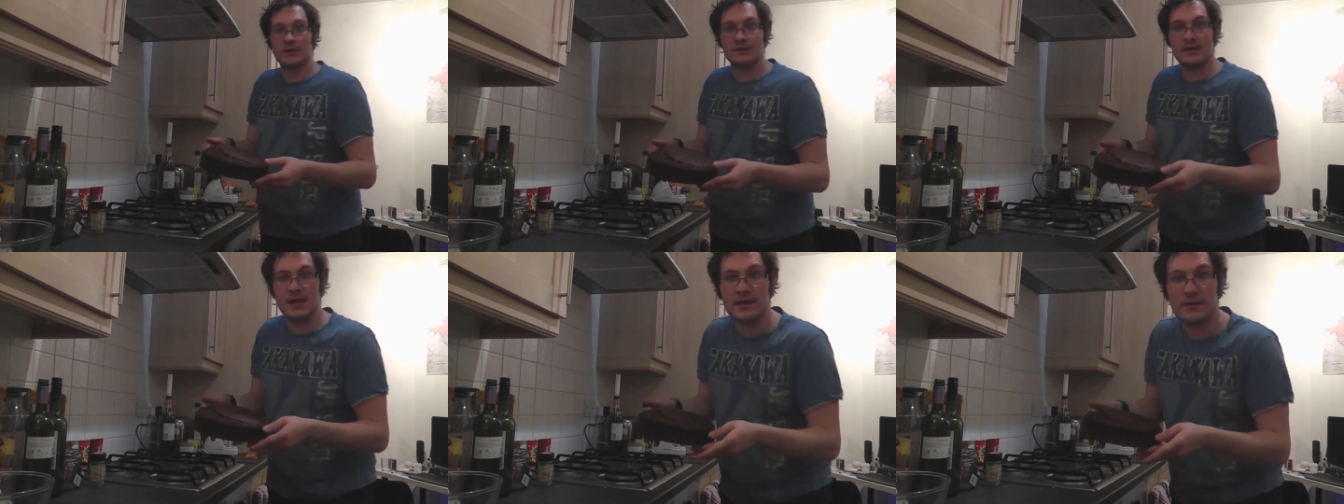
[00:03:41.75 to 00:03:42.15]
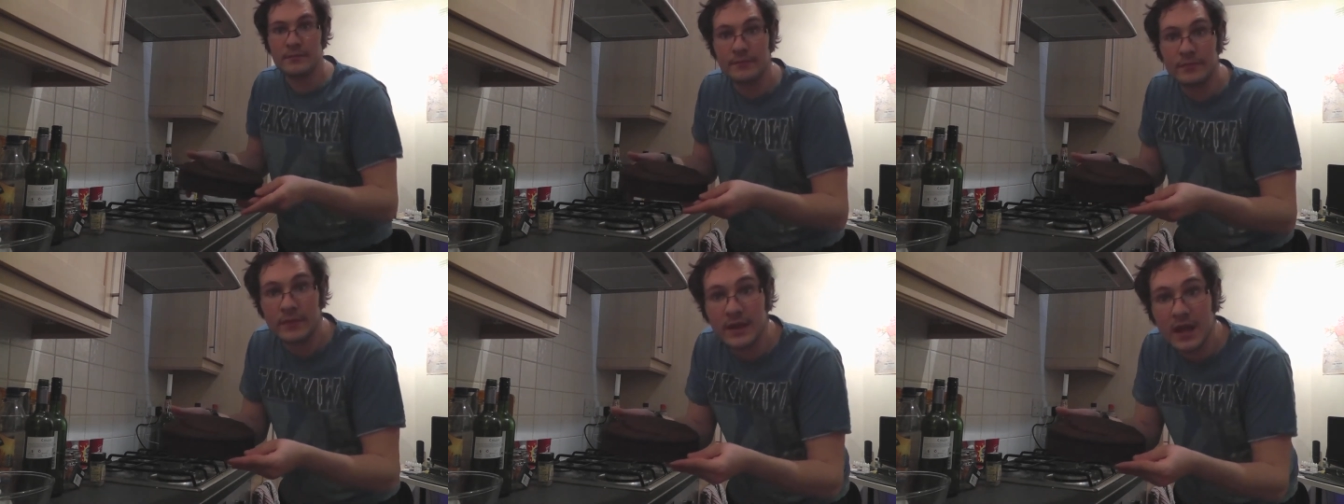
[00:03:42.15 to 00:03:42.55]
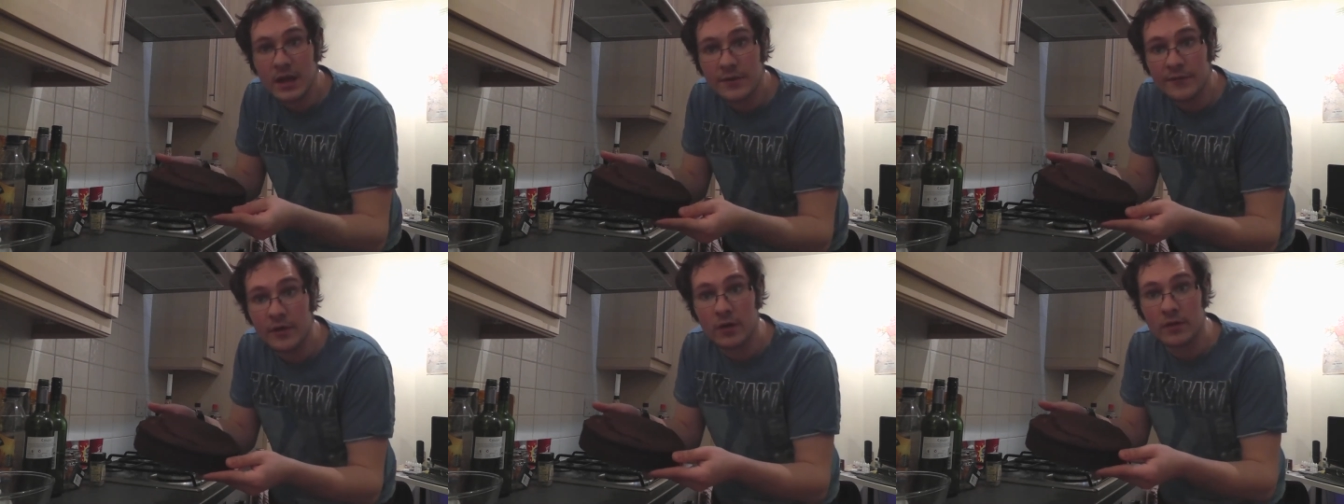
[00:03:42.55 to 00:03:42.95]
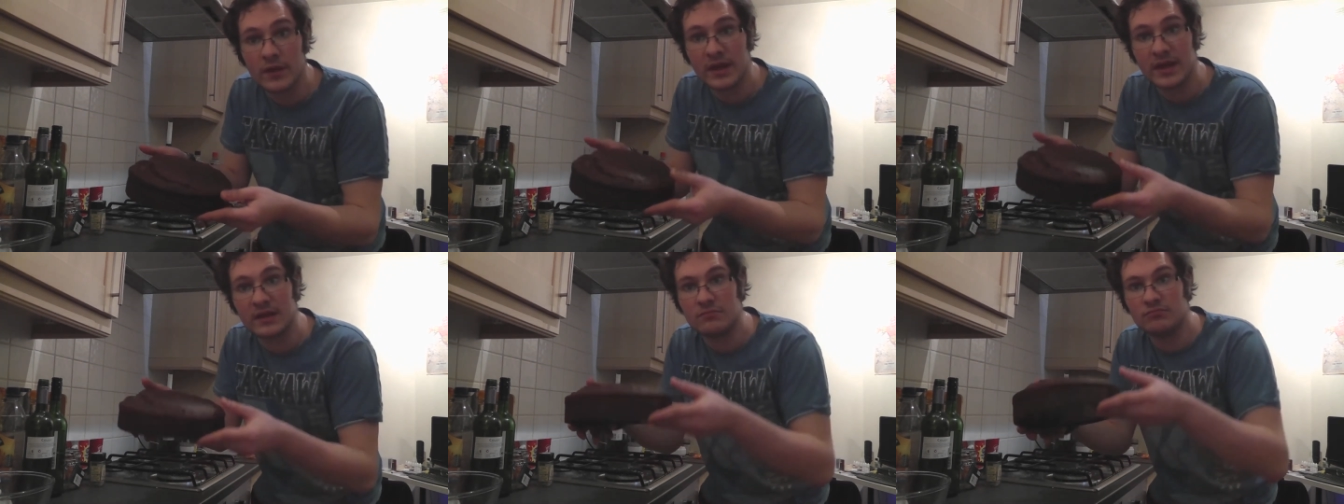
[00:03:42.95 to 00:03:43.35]
So there. Now you've got
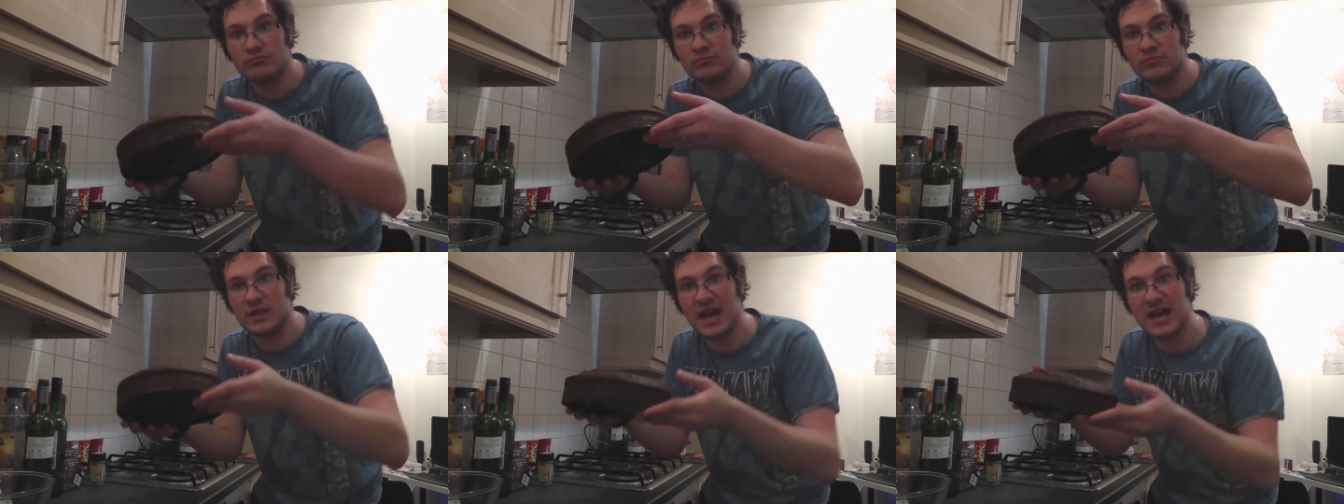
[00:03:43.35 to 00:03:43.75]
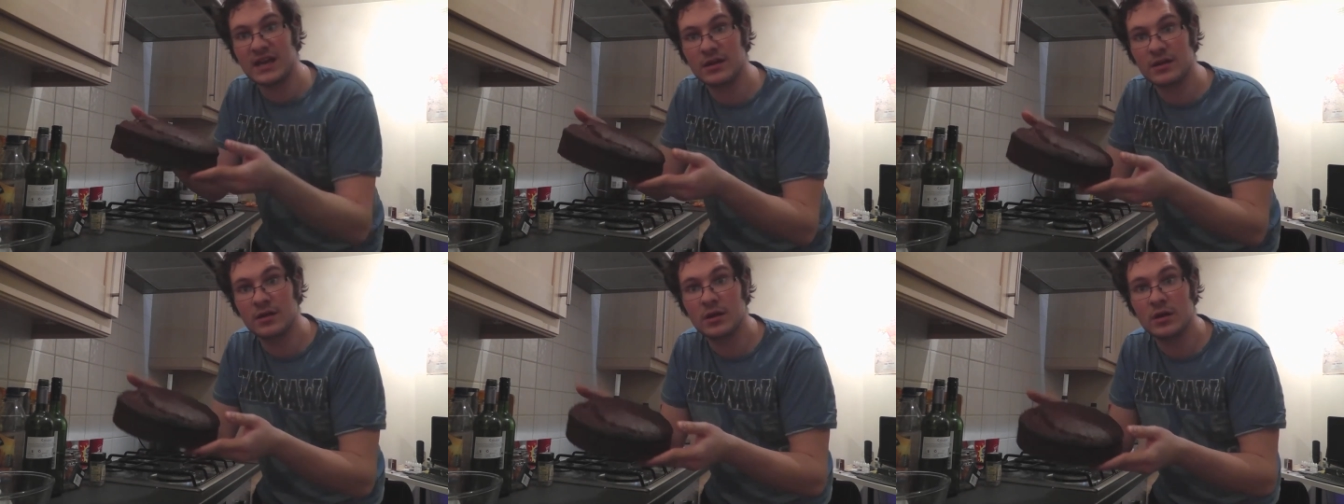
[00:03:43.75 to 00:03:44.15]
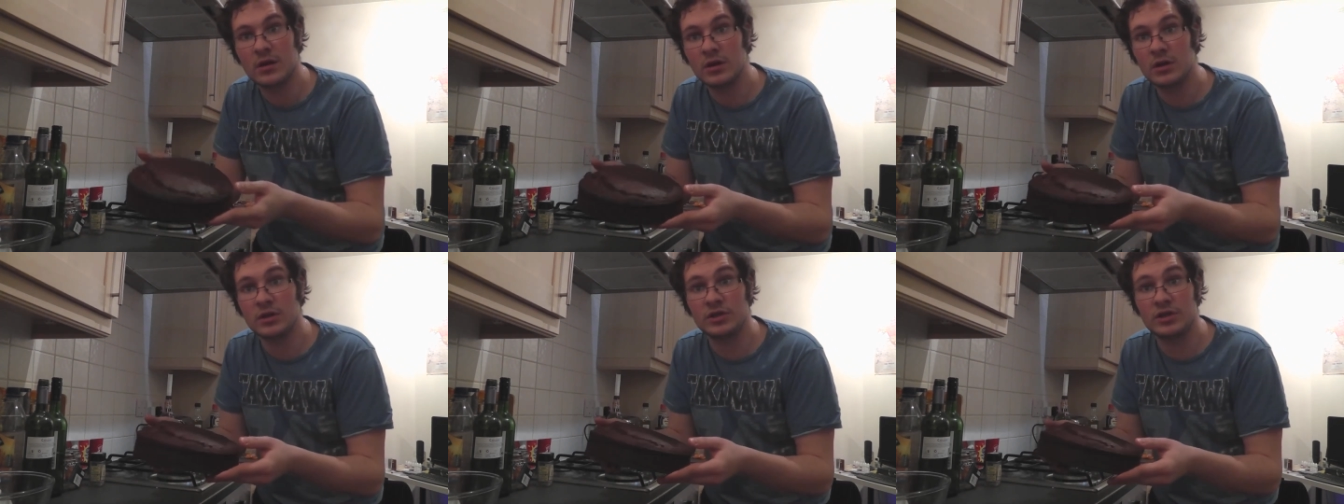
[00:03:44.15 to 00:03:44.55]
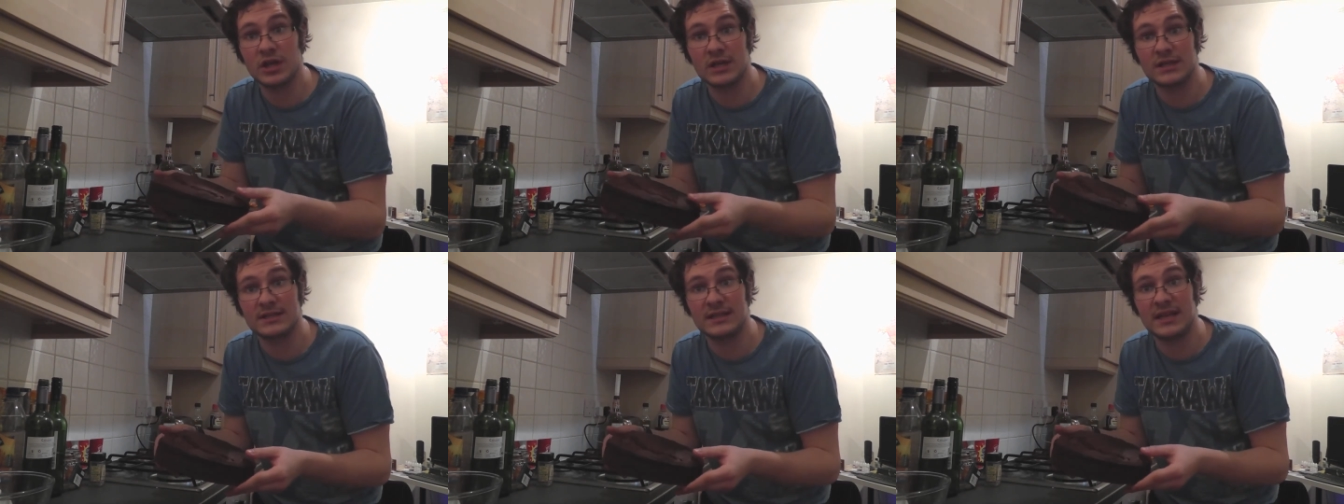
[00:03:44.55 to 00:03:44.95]
the cake,
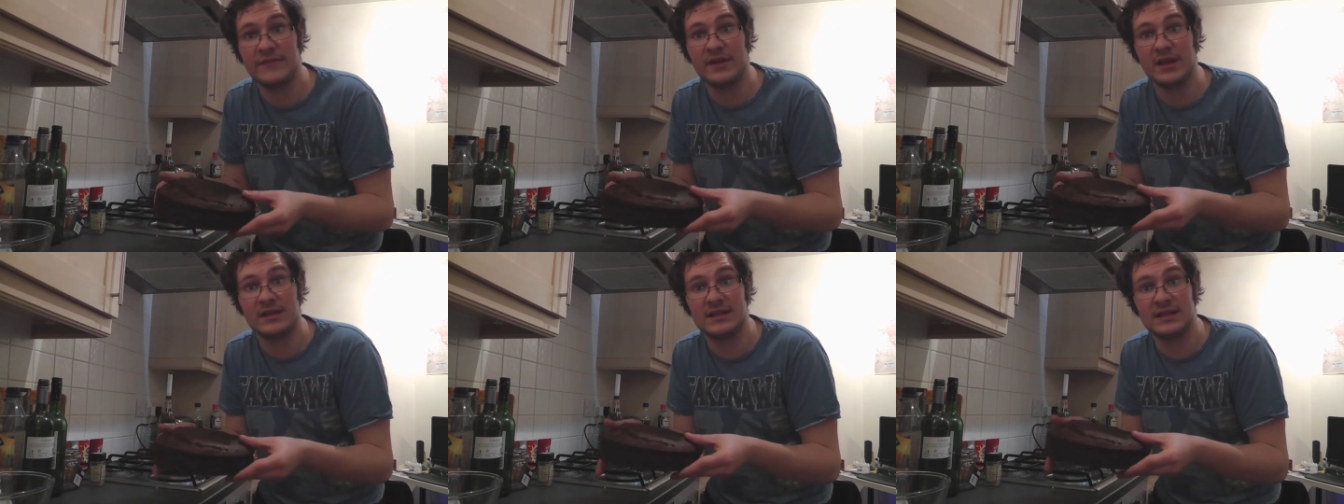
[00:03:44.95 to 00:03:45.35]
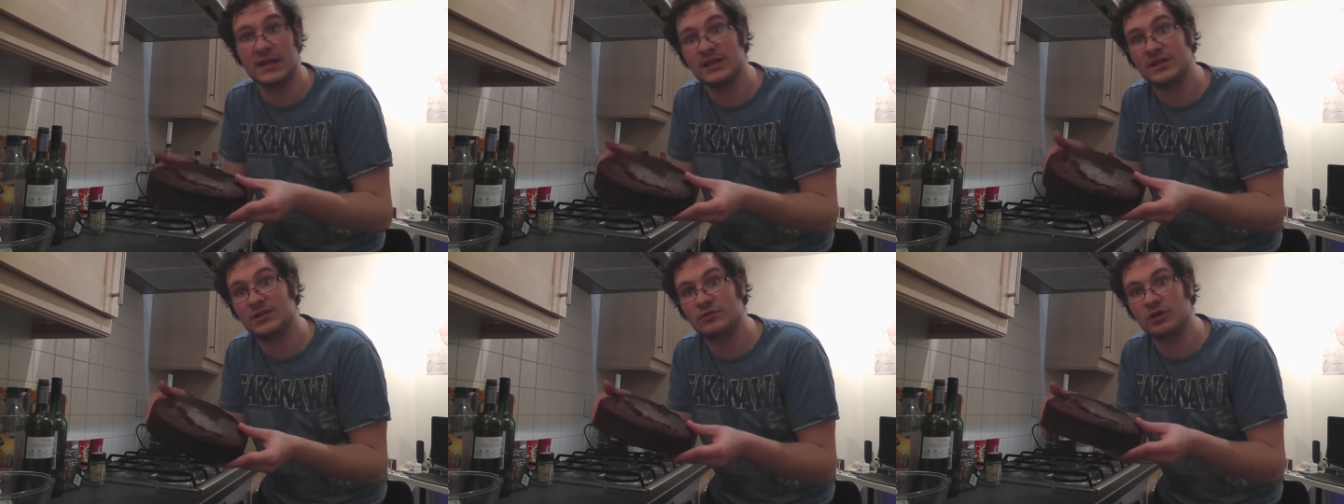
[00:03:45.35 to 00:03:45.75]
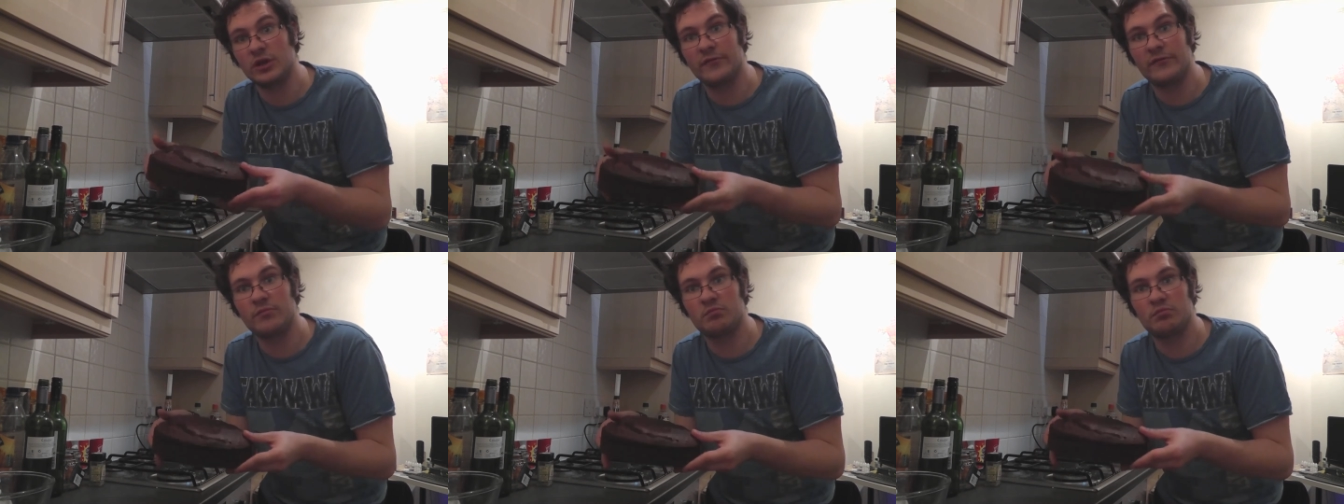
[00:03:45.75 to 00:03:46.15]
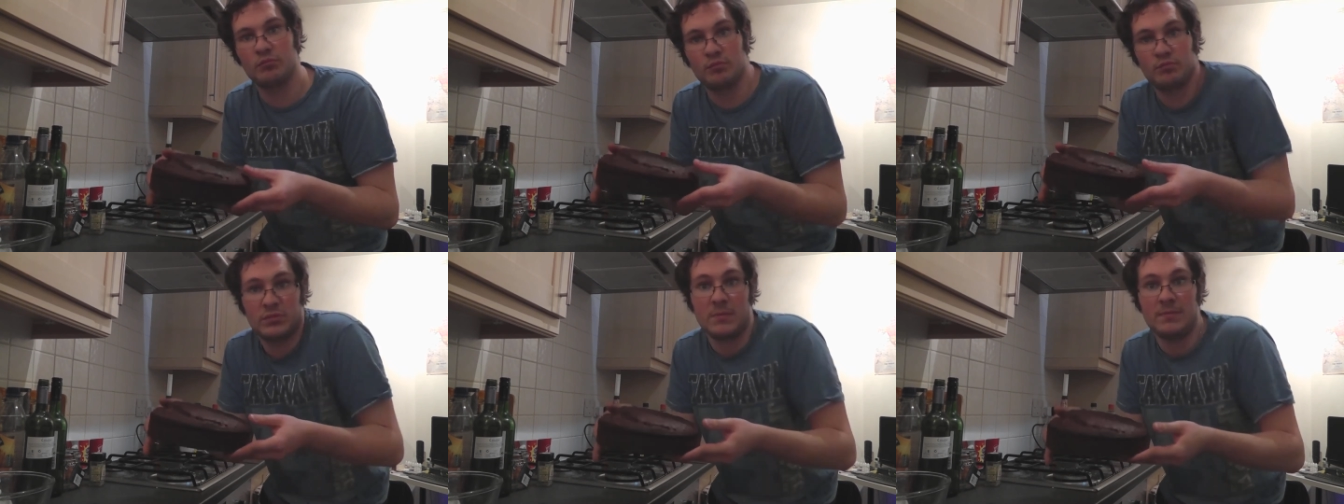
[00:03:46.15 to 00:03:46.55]
just leave it until it's sort of
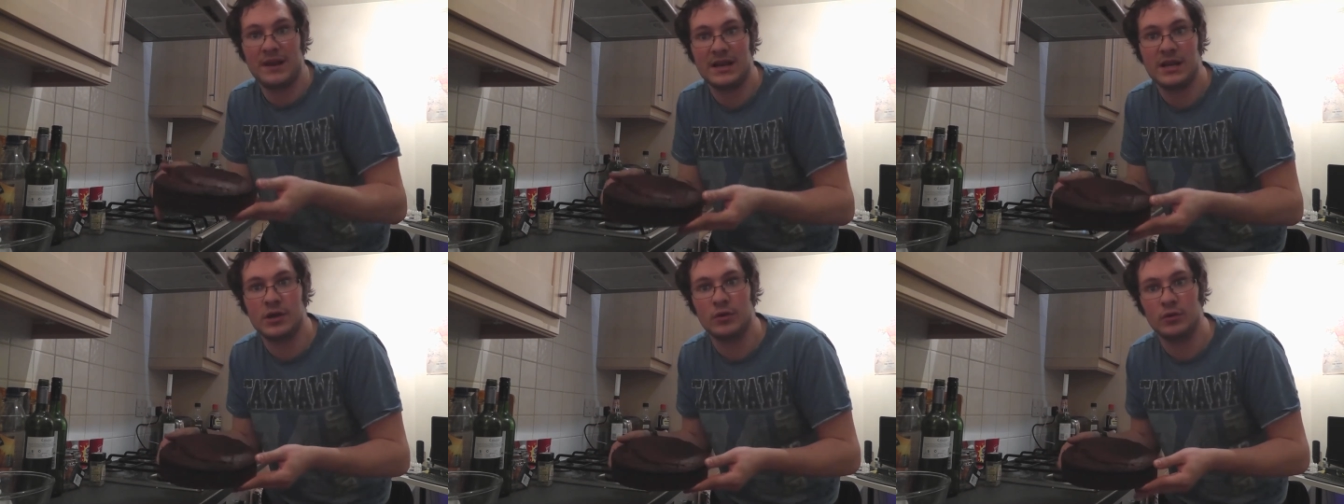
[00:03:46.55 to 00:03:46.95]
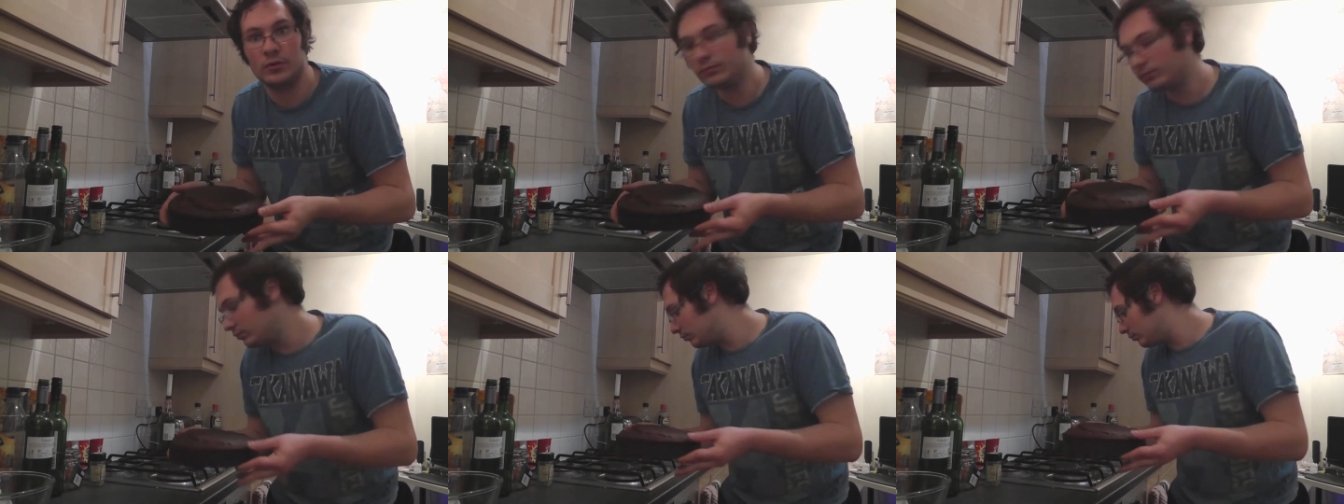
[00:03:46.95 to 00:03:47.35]
completely cool.